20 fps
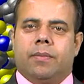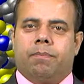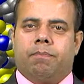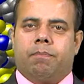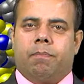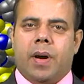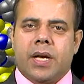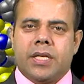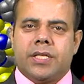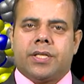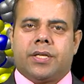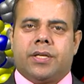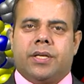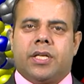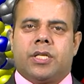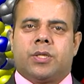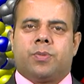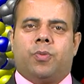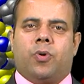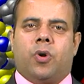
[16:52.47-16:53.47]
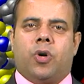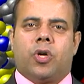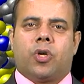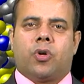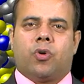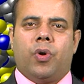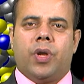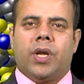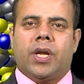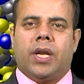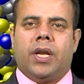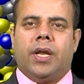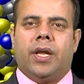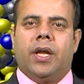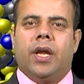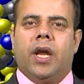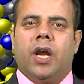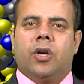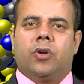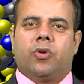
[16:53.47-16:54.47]
must respond
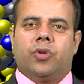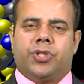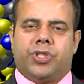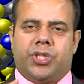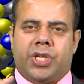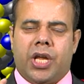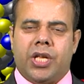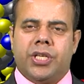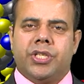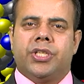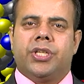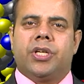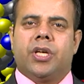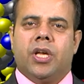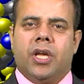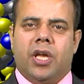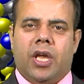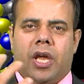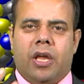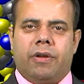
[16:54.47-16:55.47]
quickly to changing